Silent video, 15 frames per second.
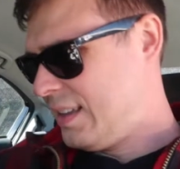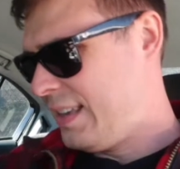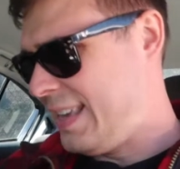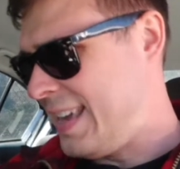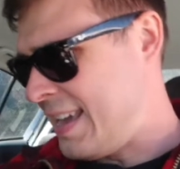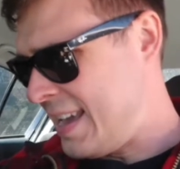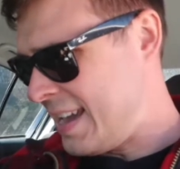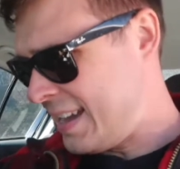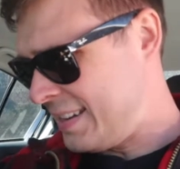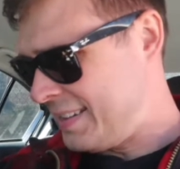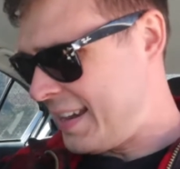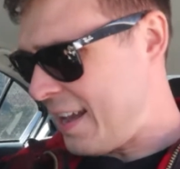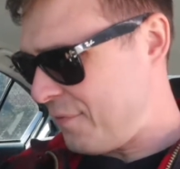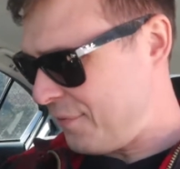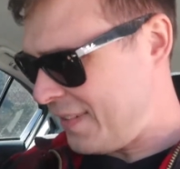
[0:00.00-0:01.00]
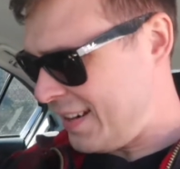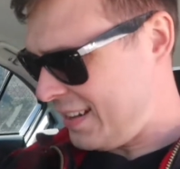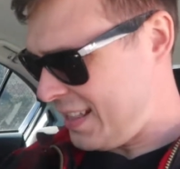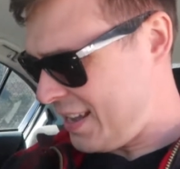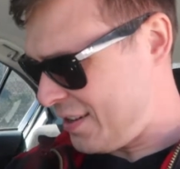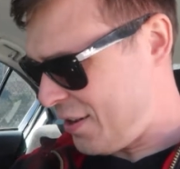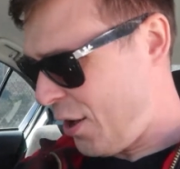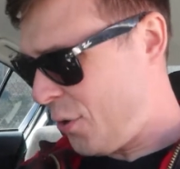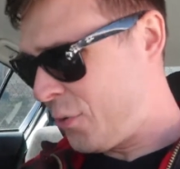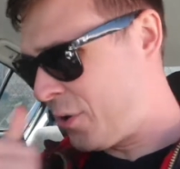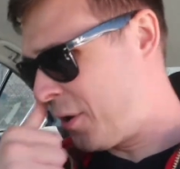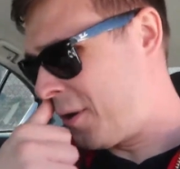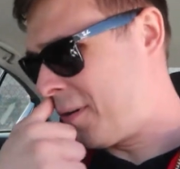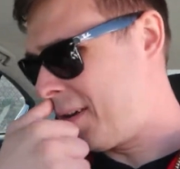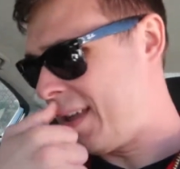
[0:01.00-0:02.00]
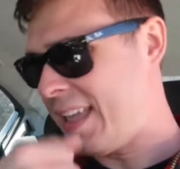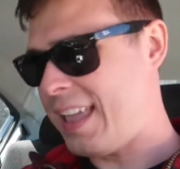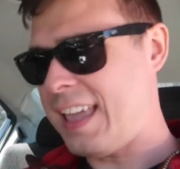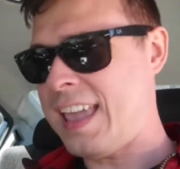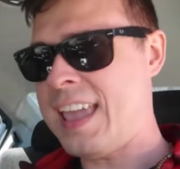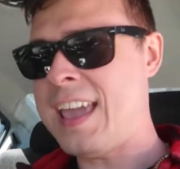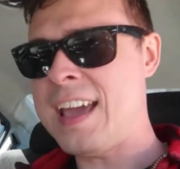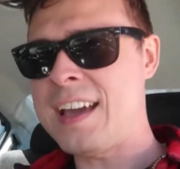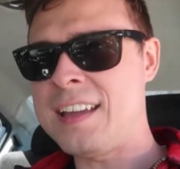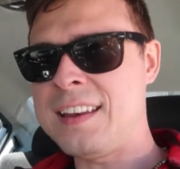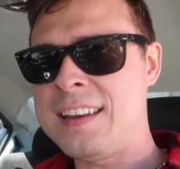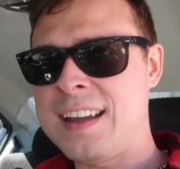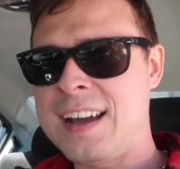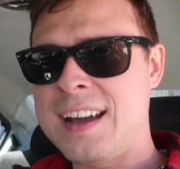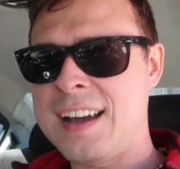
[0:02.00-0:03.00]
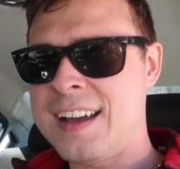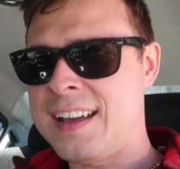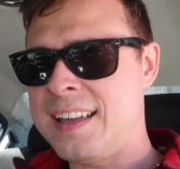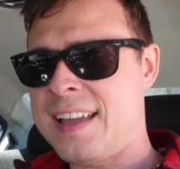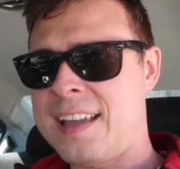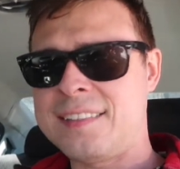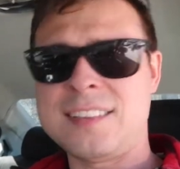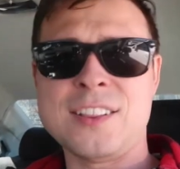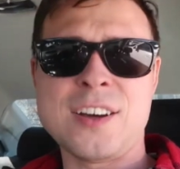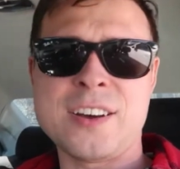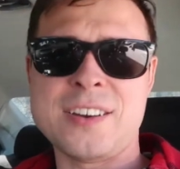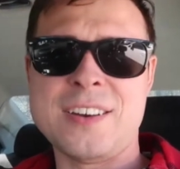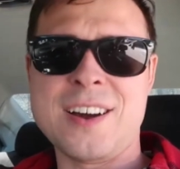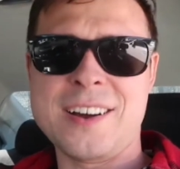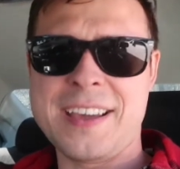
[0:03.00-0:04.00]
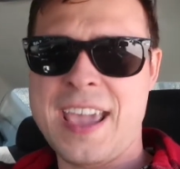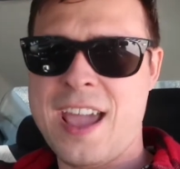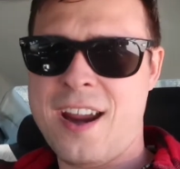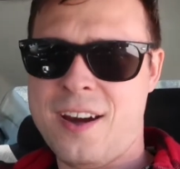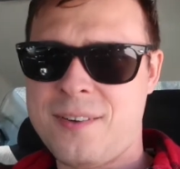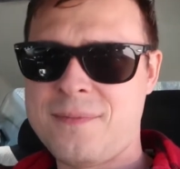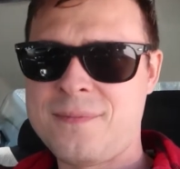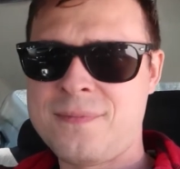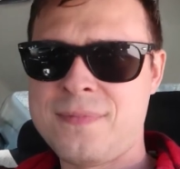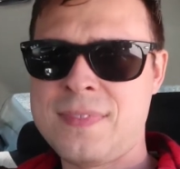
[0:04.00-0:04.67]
Yeah, definitely an odor, and it has a lot of dog hair.